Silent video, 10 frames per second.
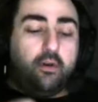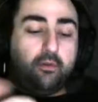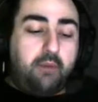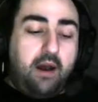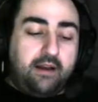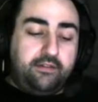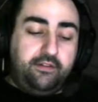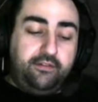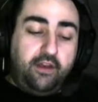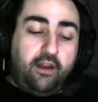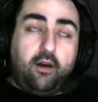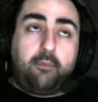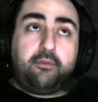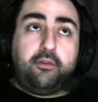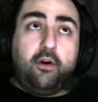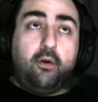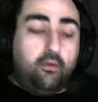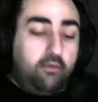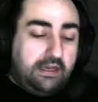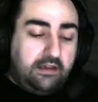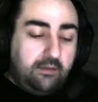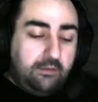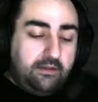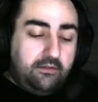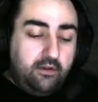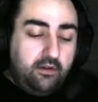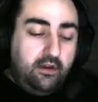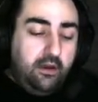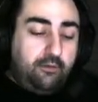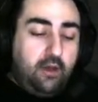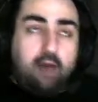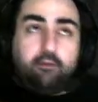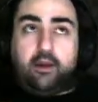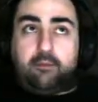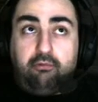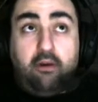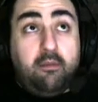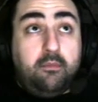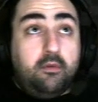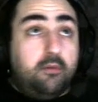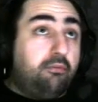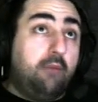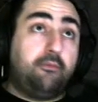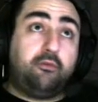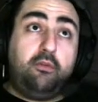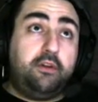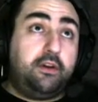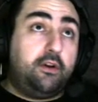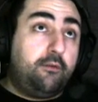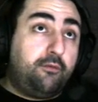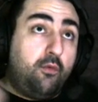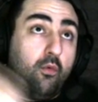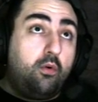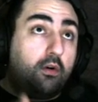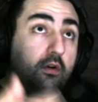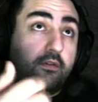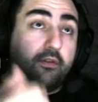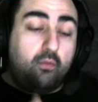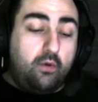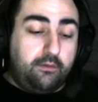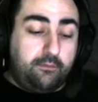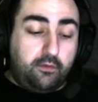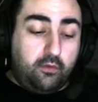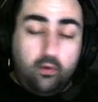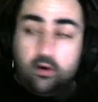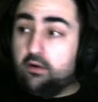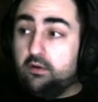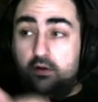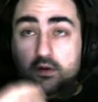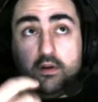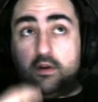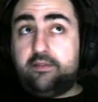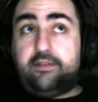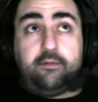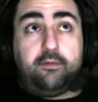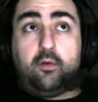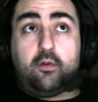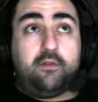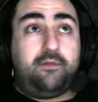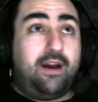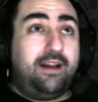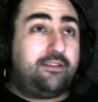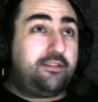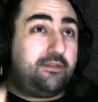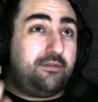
box is set up too. Like, I mean, if you have like Prim's really good for the one in Valor. The Valor fights